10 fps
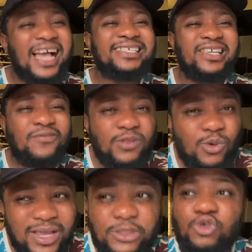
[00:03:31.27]
has
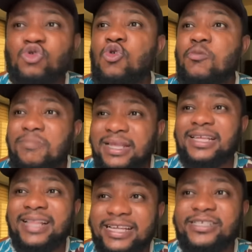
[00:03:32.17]
influenced so many
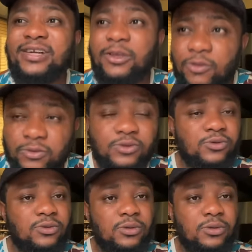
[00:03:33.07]
Nigerian youths,